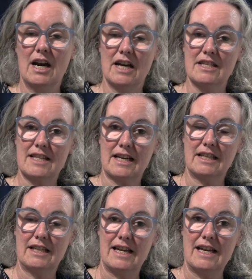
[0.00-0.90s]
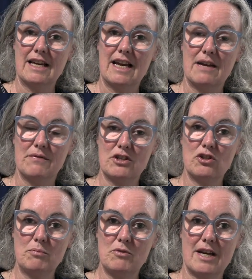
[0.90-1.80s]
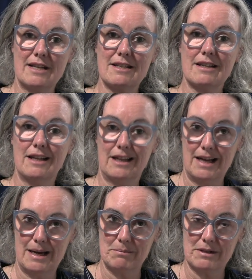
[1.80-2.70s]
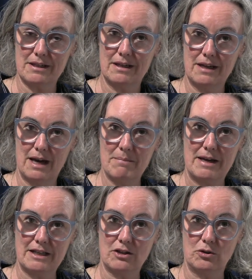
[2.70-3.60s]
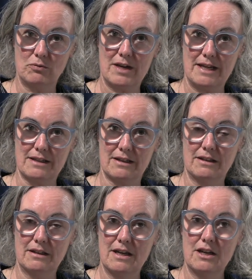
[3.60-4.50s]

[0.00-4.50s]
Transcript: And secondly, if a subject claims a medical reason,